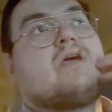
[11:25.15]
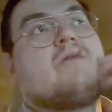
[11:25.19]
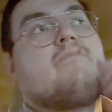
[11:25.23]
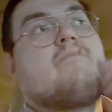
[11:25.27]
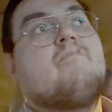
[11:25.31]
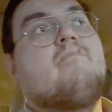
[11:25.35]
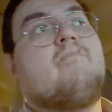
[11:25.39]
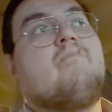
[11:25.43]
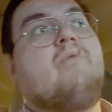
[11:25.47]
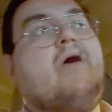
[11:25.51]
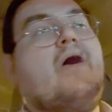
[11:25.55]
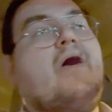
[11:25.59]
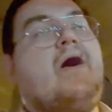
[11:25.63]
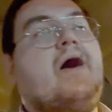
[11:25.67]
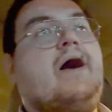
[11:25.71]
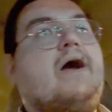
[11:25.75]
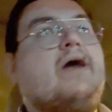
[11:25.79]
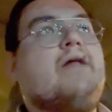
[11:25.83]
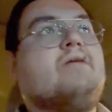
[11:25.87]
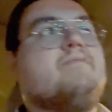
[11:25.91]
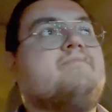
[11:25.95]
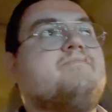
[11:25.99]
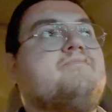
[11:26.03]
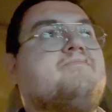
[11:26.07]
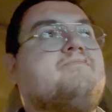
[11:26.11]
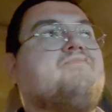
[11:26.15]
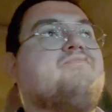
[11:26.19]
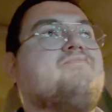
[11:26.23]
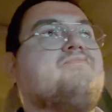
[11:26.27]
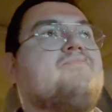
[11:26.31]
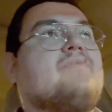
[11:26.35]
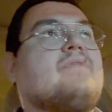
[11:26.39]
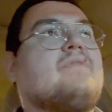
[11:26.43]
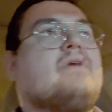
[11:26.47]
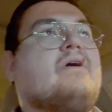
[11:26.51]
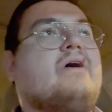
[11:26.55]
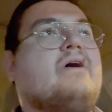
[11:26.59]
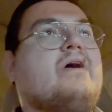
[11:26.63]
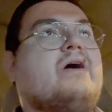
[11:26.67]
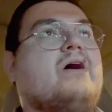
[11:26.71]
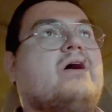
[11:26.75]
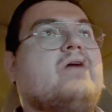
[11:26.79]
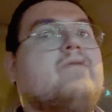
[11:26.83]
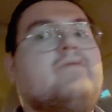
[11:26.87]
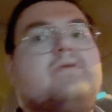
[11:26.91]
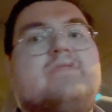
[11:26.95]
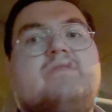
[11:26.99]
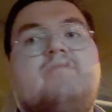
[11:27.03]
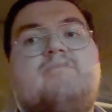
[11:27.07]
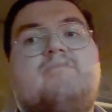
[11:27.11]
But uh,
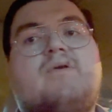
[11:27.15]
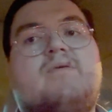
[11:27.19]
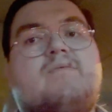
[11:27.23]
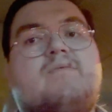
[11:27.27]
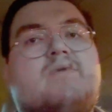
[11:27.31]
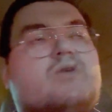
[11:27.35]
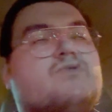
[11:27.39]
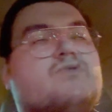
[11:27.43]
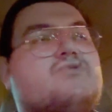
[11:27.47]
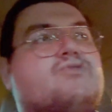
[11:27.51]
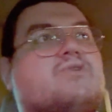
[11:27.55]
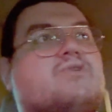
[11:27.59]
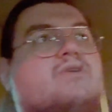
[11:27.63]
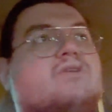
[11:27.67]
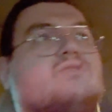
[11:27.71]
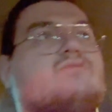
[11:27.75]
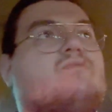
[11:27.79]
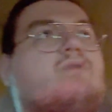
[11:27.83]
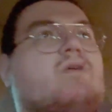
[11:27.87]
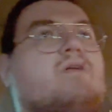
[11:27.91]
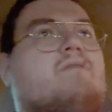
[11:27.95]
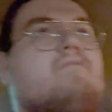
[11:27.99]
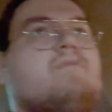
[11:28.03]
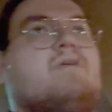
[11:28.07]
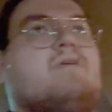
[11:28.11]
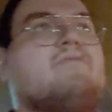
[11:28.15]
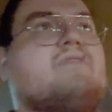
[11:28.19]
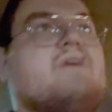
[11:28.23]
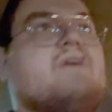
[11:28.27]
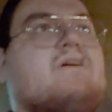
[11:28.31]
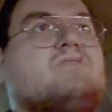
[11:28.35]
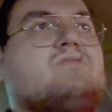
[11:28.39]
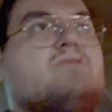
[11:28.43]
with the promotion, it's well above that.